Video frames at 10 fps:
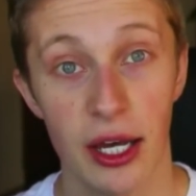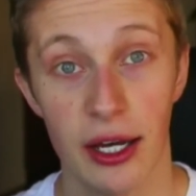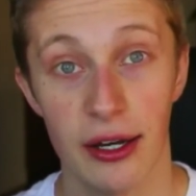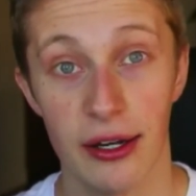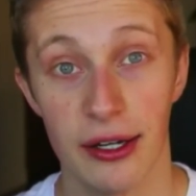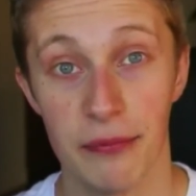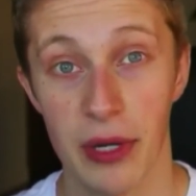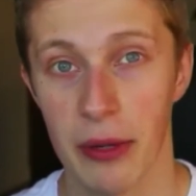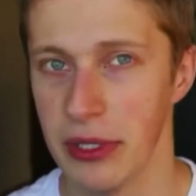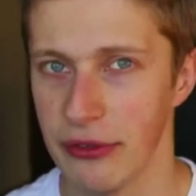
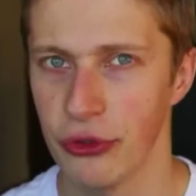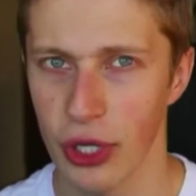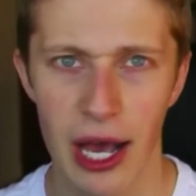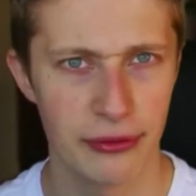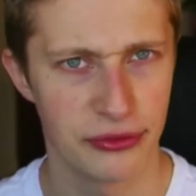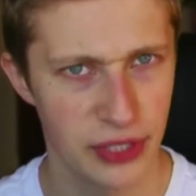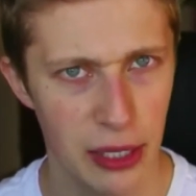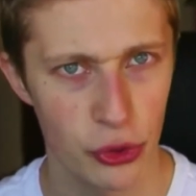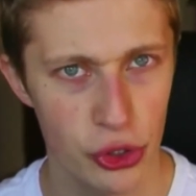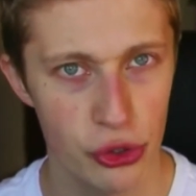I mean, if you have
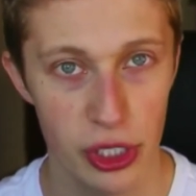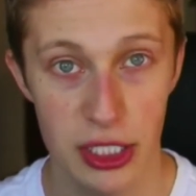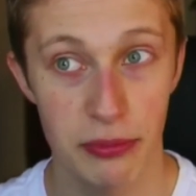time restraints,